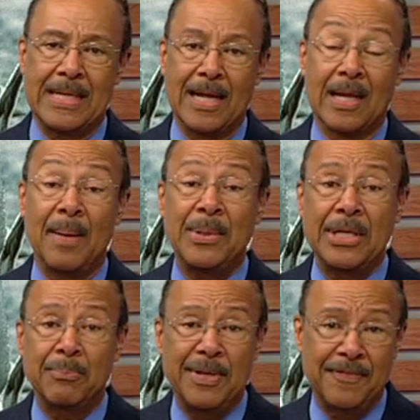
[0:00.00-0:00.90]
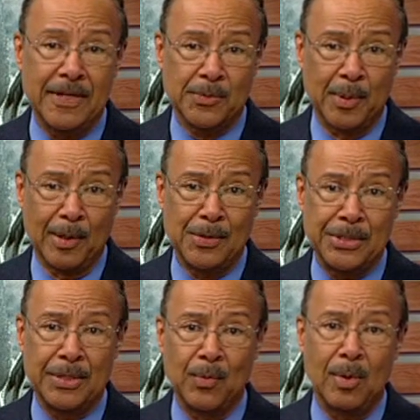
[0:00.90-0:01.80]
Now, limiting PFAS
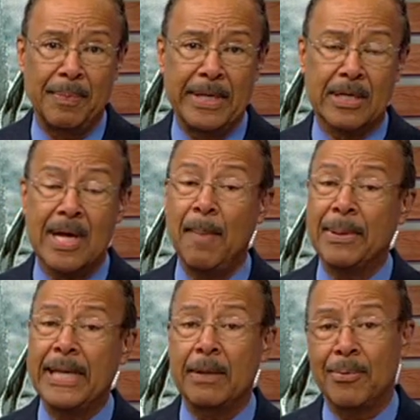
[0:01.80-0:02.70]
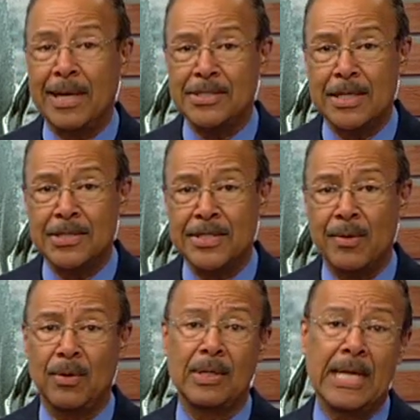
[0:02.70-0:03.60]
pollution will be a complicated process
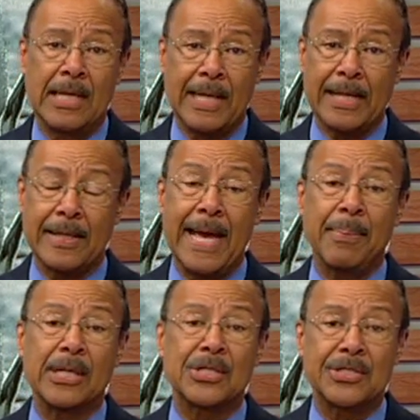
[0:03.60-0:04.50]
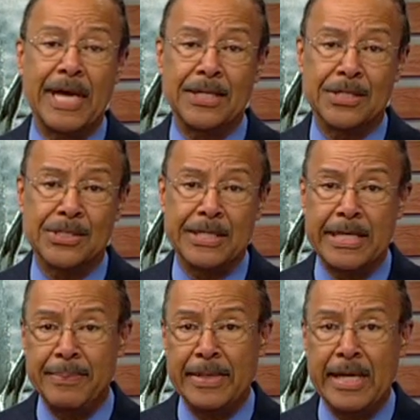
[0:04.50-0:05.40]
that will likely happen in stages.
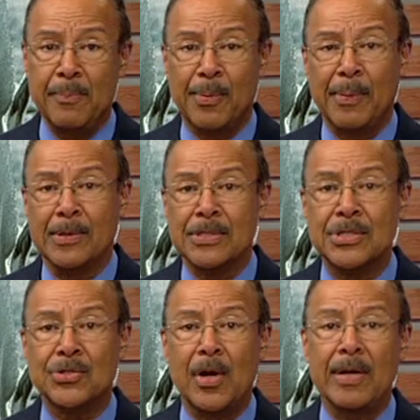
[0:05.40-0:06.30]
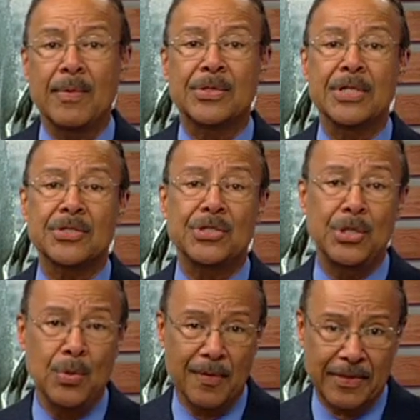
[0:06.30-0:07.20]
The EPA proposes starting with just
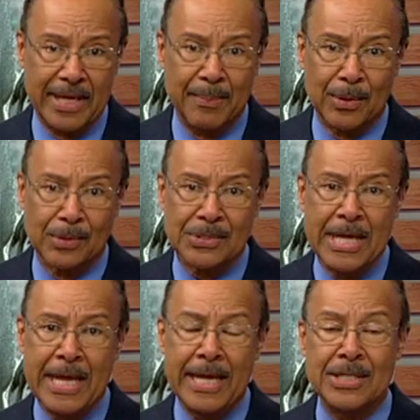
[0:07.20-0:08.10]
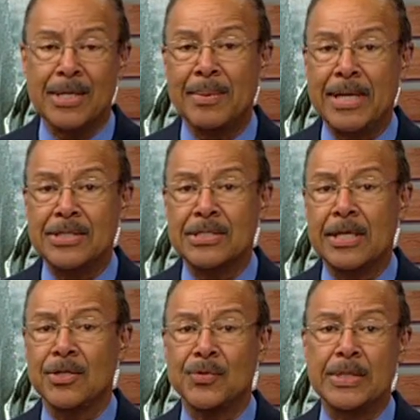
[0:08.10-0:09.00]
two of the chemicals. In some cases,
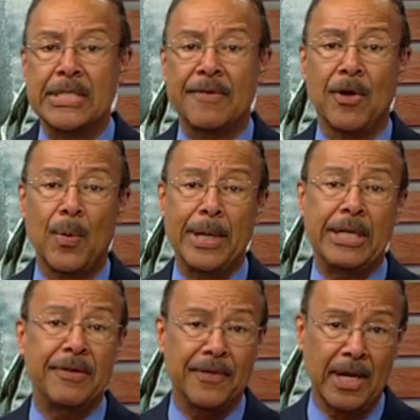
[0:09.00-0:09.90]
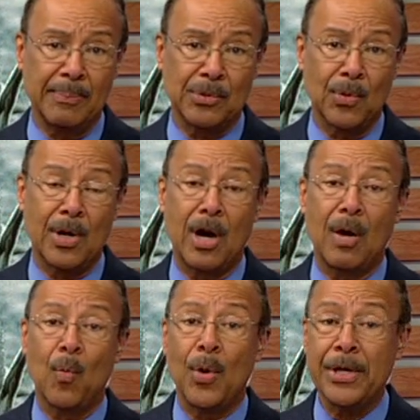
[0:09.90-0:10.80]
industries have already developed or
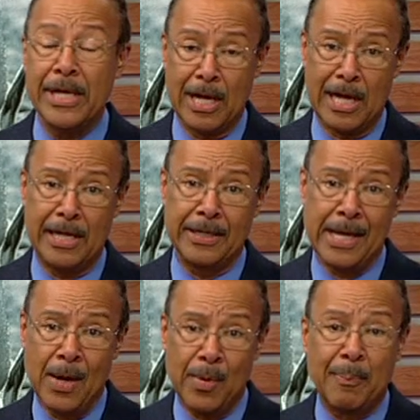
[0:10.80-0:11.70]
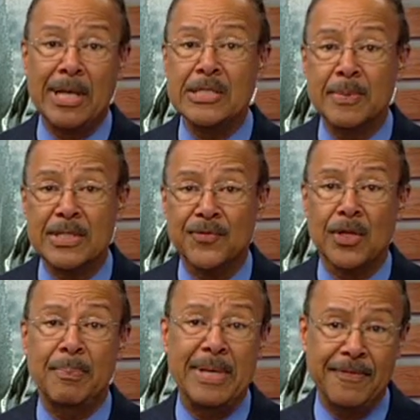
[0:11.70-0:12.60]
are working on replacements
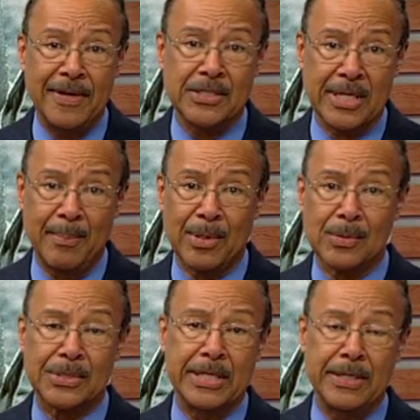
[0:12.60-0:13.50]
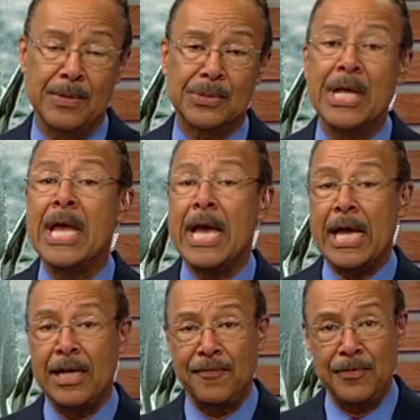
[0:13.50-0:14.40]
for the PFAS chemicals they use.
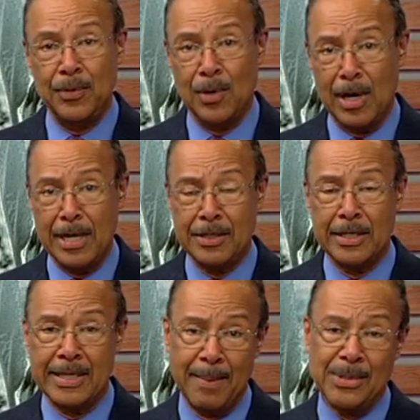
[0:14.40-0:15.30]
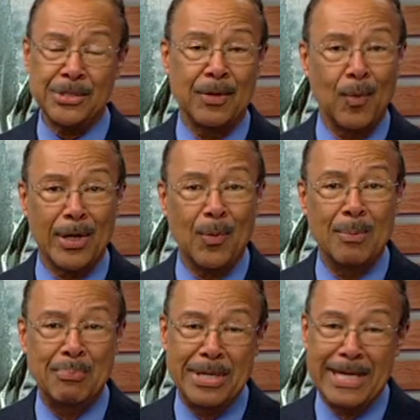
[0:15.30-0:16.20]
And if you aren't a chemist and wonder
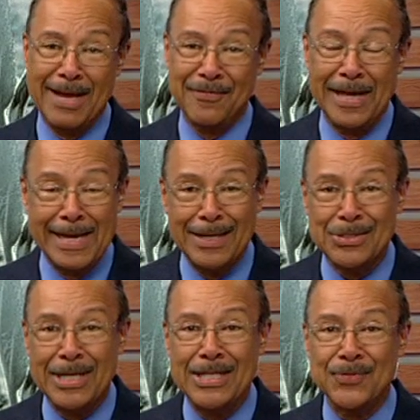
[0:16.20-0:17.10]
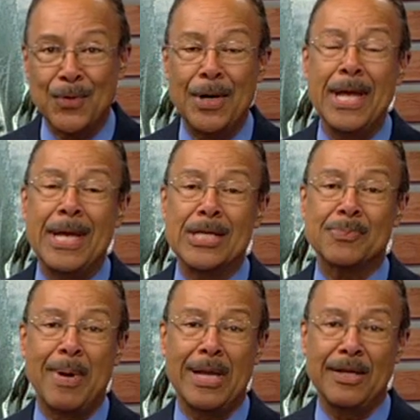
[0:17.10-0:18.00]
what PFAS stands for,
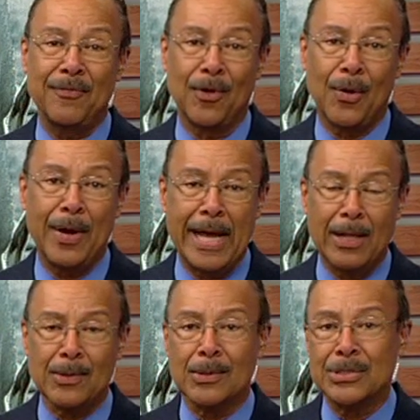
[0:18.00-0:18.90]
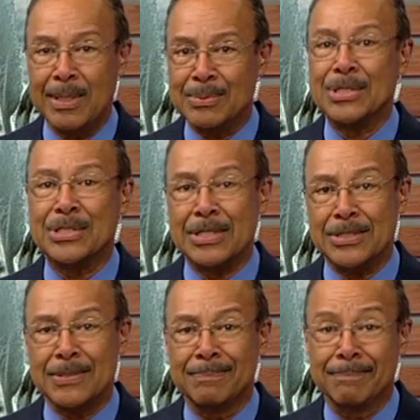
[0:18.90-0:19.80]
it's polyfluoroalkyl
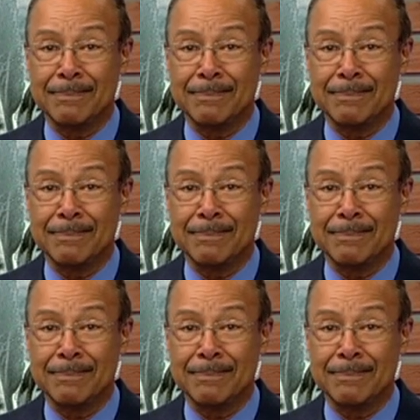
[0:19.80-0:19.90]
substances.